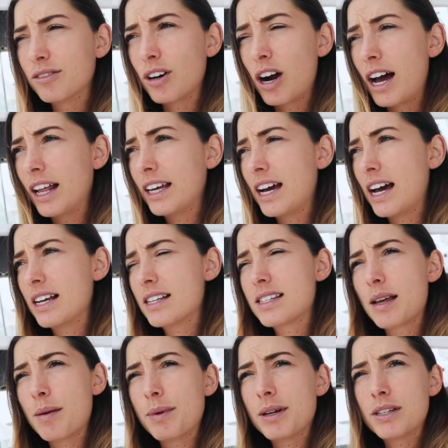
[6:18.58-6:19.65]
Riley has
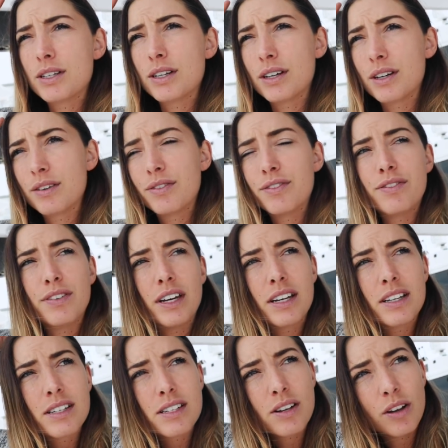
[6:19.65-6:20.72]
something to
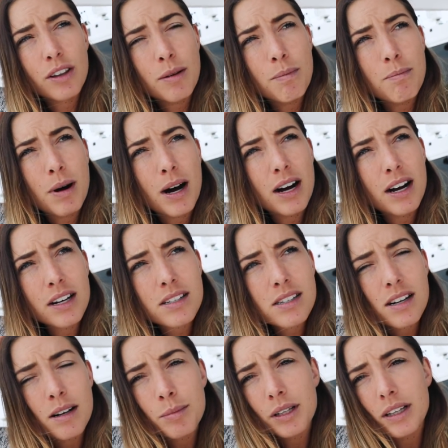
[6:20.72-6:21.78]
fix on the
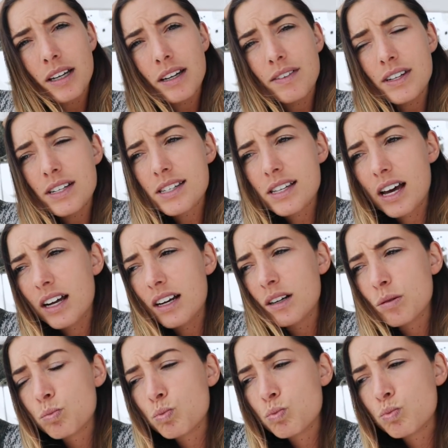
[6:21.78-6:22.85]
mast, I believe he said.
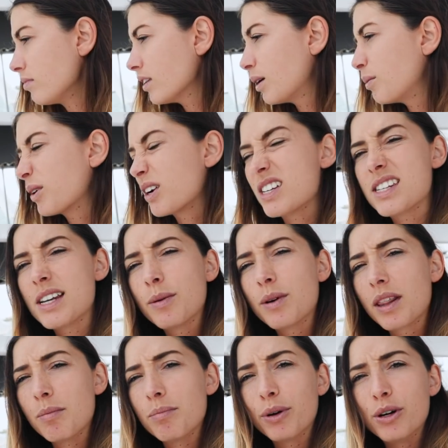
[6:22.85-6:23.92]
I'm gonna see what
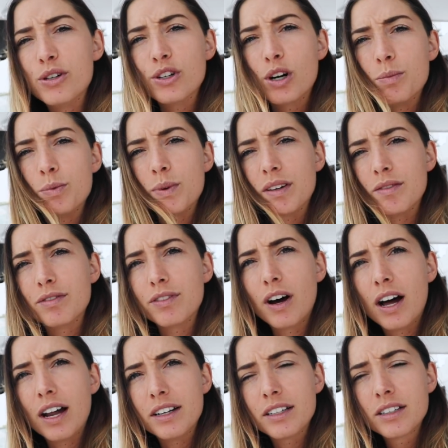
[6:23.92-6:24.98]
other boat jobs we can
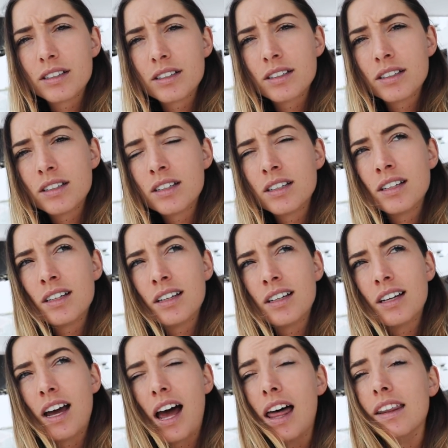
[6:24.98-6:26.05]
find.
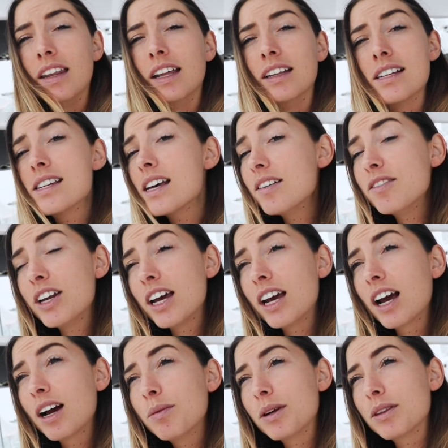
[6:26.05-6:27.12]
And then this
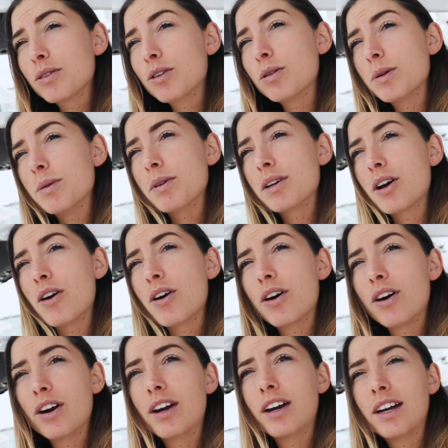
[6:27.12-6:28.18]
evening, we thought we would
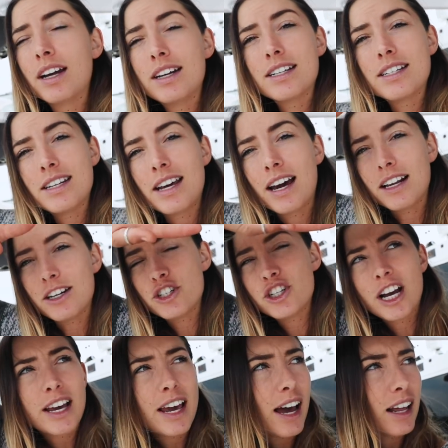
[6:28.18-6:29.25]
go into town and
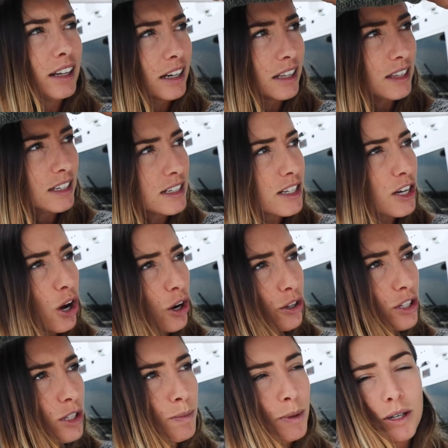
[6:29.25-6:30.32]
check out like this
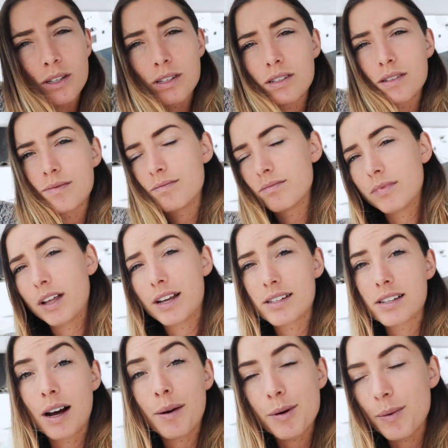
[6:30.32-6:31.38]
coast because
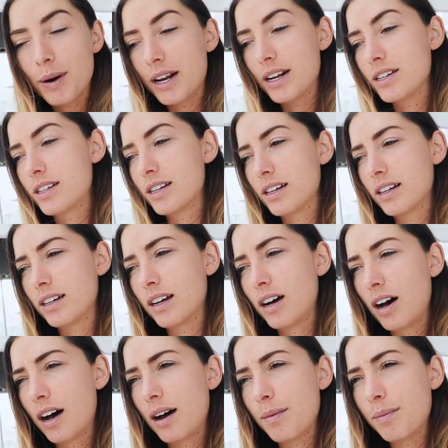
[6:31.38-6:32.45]
last night we went into
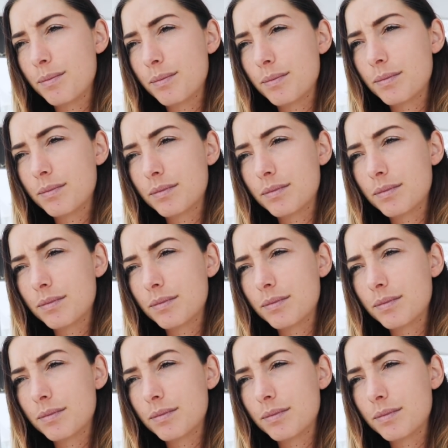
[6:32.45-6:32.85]
um,